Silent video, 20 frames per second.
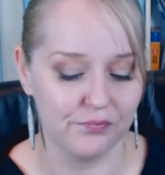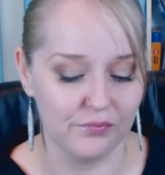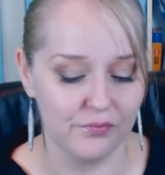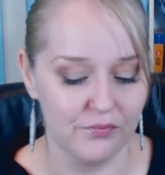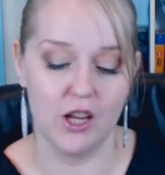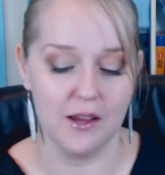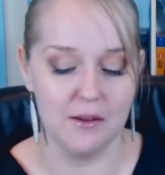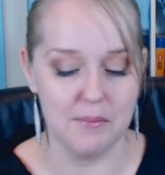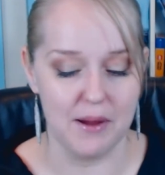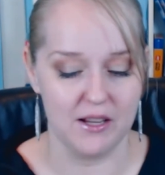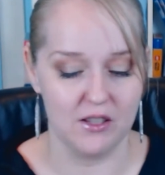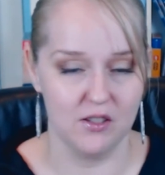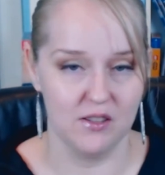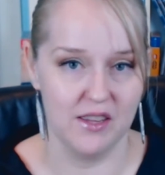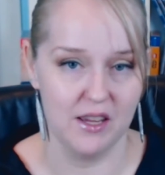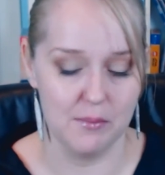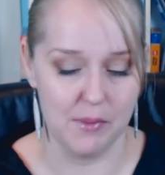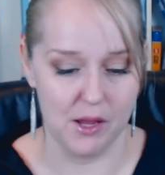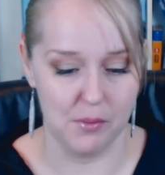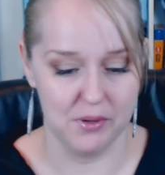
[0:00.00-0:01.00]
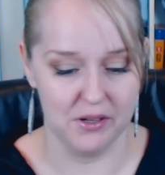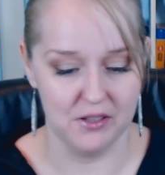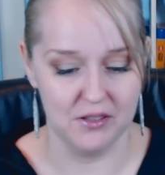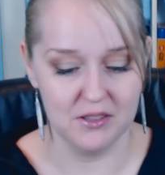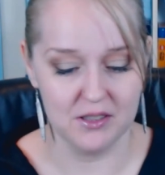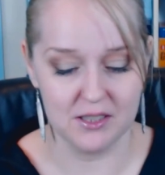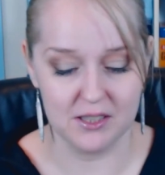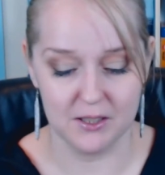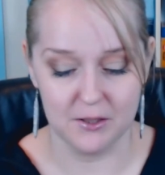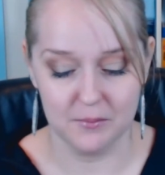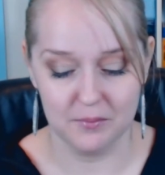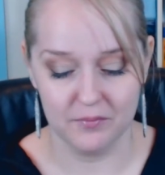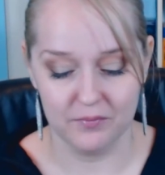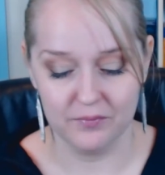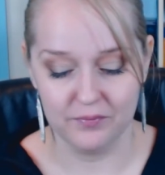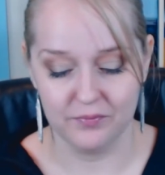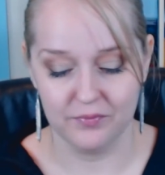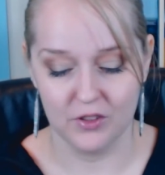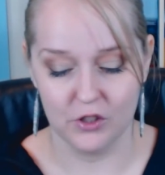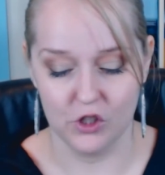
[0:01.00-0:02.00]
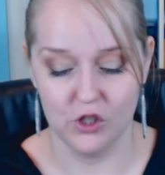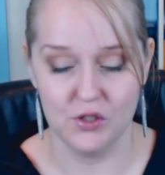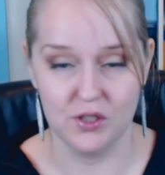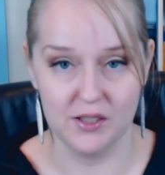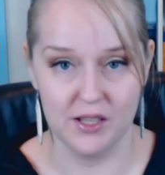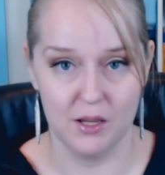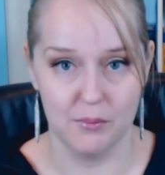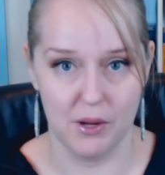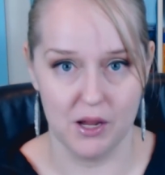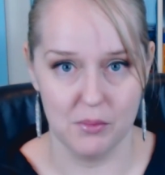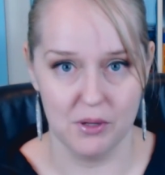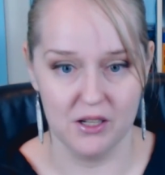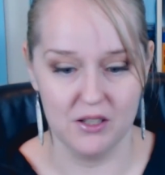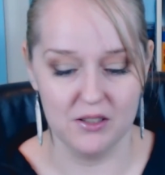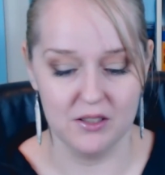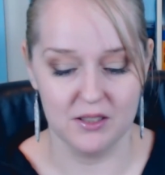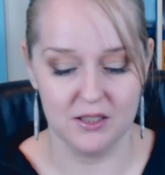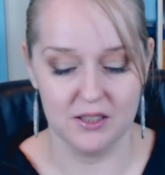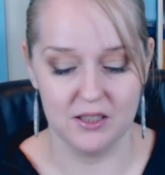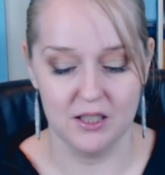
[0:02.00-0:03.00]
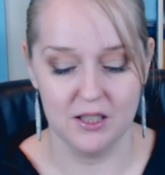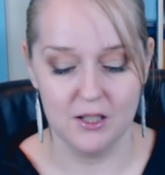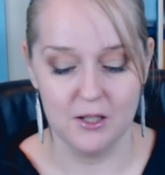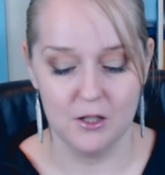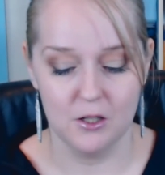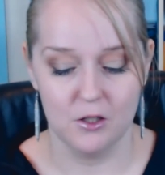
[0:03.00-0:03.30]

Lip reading: Just going back to the amiibos, using the amiibos,